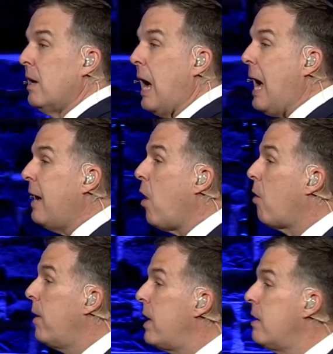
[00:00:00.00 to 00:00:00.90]
had
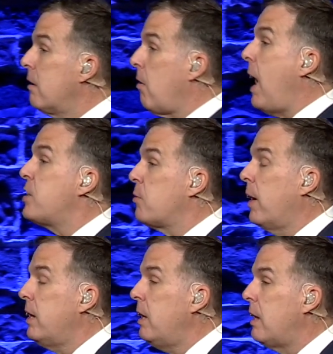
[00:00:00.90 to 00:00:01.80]
already
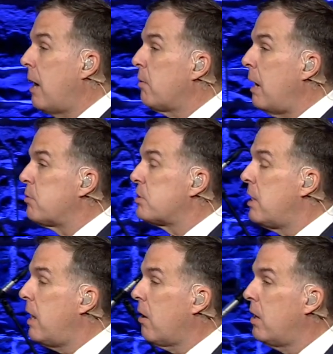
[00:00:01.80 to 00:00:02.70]
graduated. I was
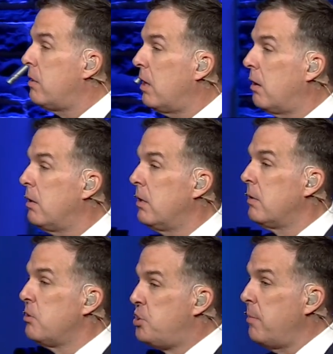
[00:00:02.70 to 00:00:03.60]
there in the
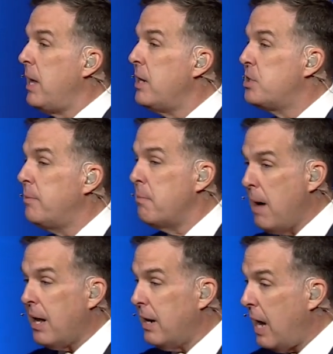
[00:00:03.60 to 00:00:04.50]
gymnasium at
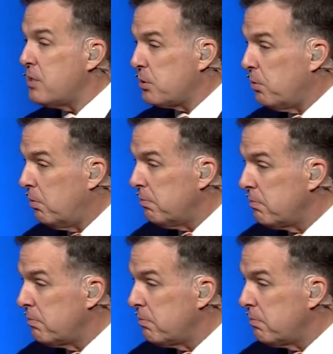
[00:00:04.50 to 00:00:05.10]
Milan High School.